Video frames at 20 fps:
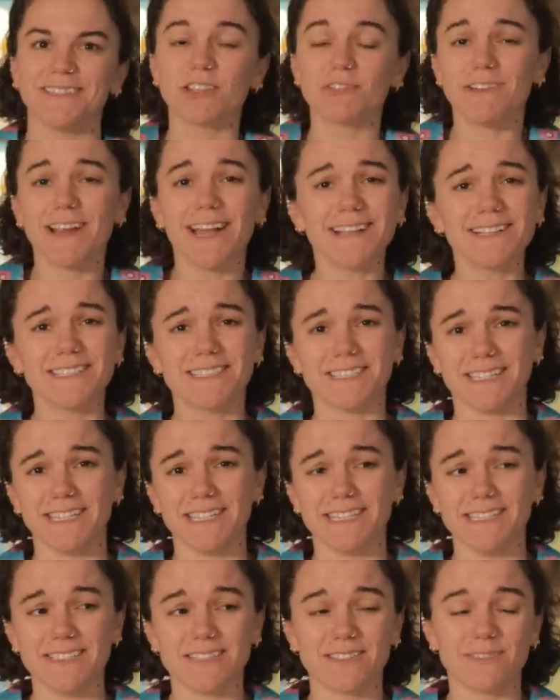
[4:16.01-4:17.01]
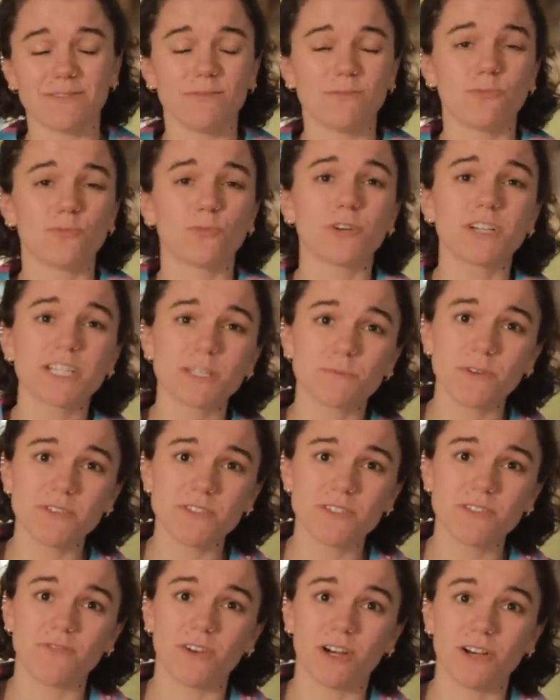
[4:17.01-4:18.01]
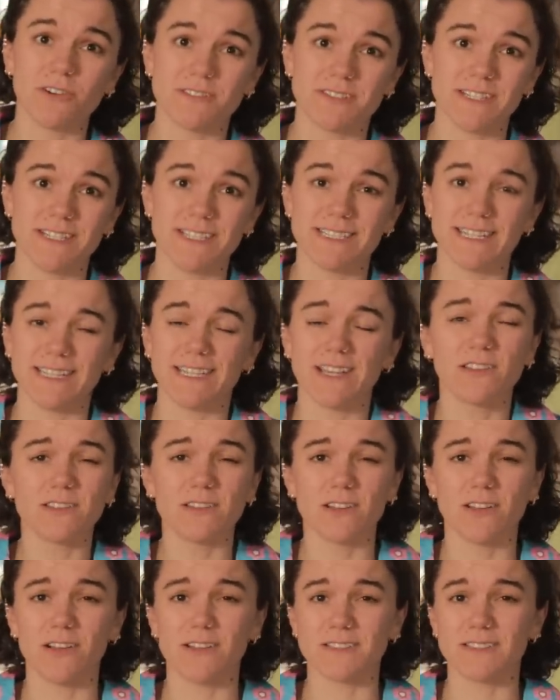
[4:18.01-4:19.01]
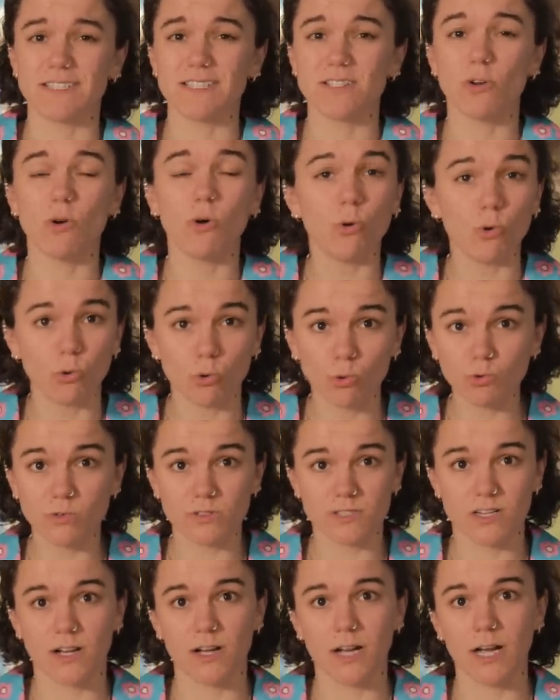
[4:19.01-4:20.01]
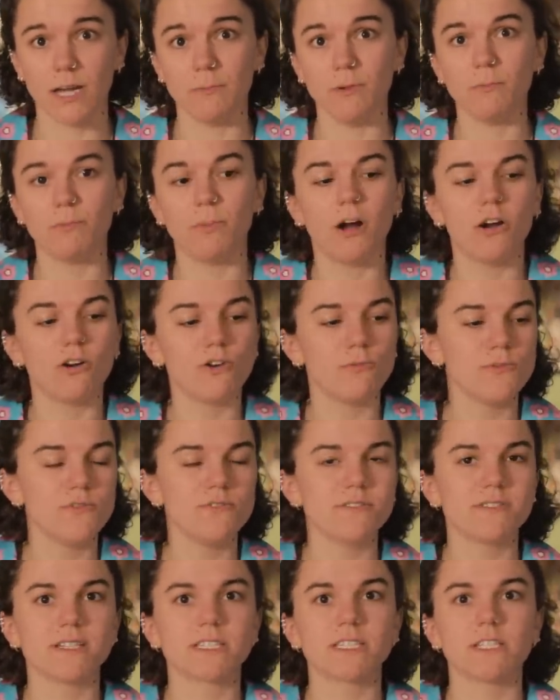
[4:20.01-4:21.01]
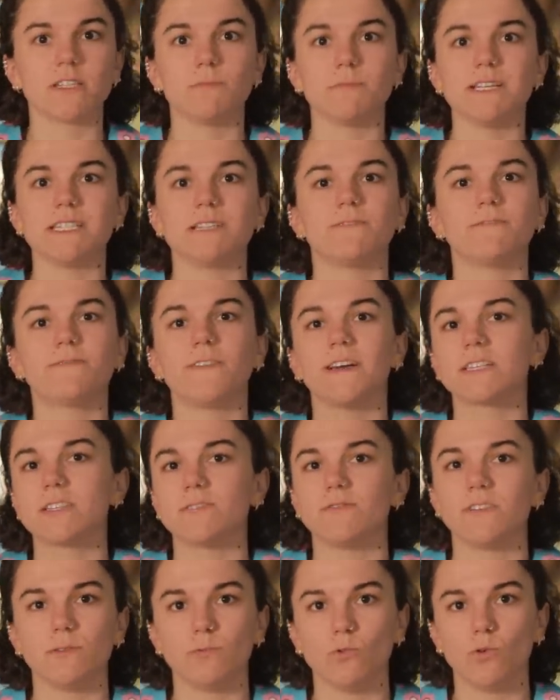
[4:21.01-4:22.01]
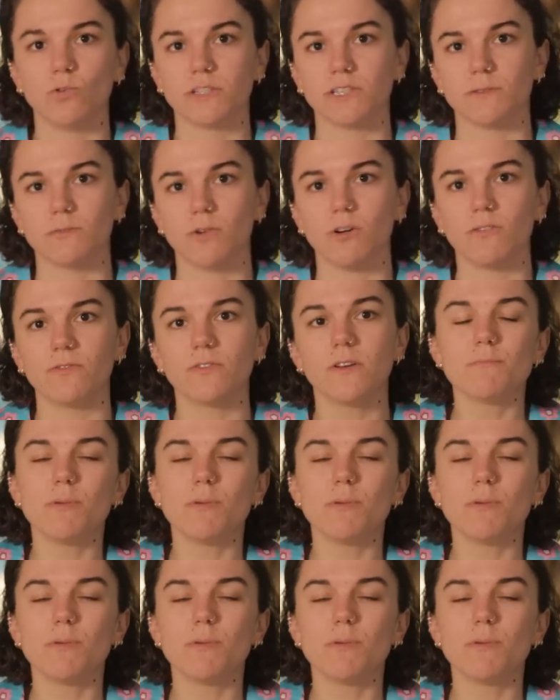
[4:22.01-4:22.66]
The reality is, we're exposed to viruses and other nasties all the time, but our immune system is effectively warding them off.